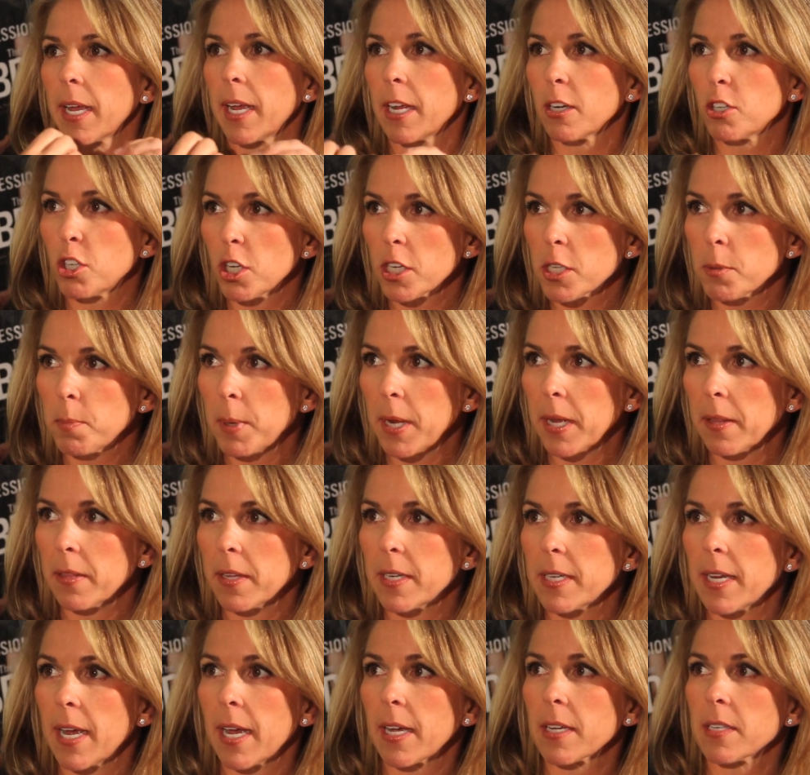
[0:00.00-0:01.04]
it can't just be on
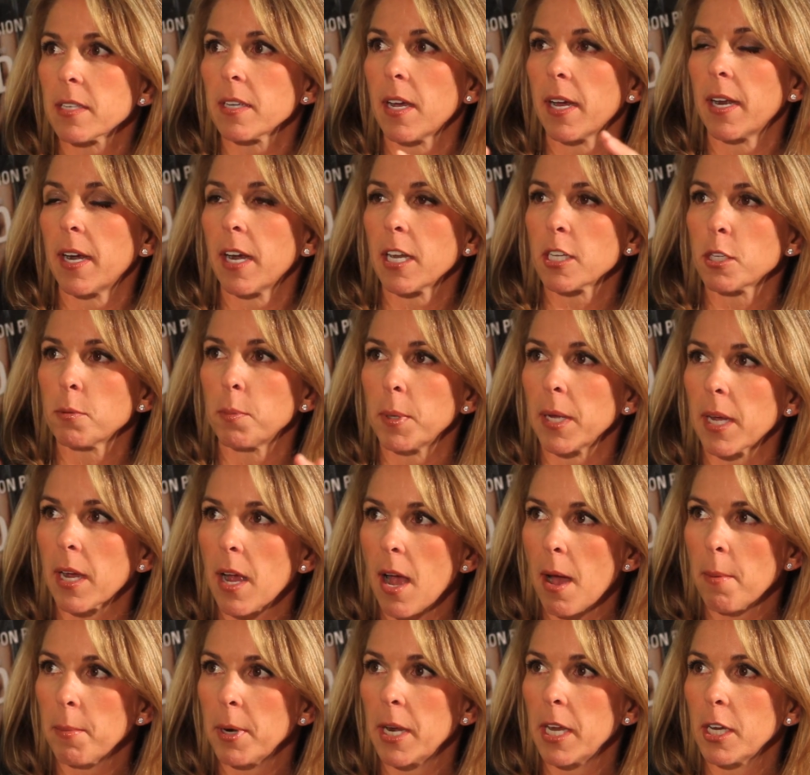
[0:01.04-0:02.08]
the tax side, it has to be
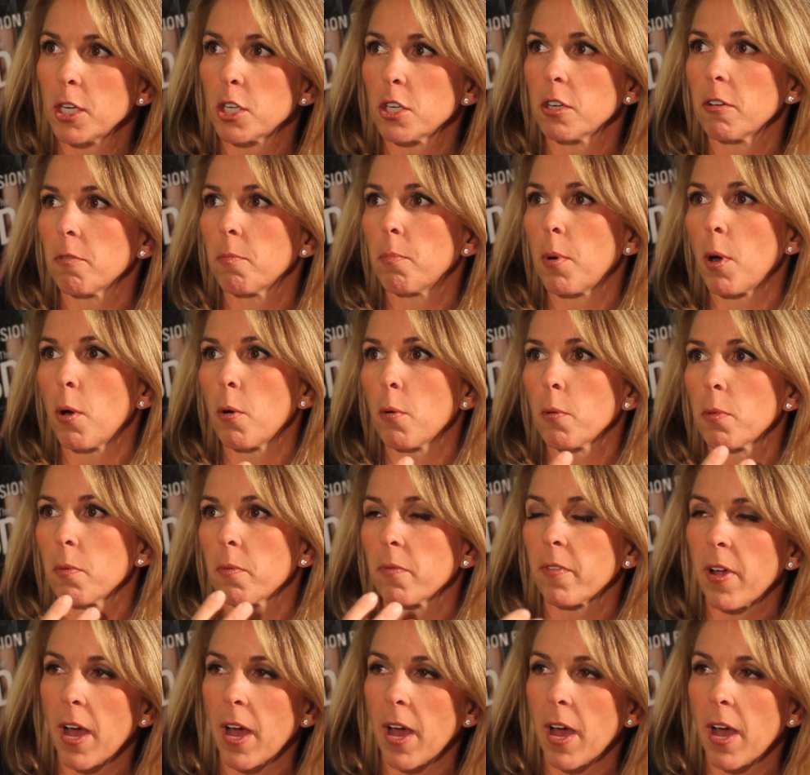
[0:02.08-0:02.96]
a combination of both.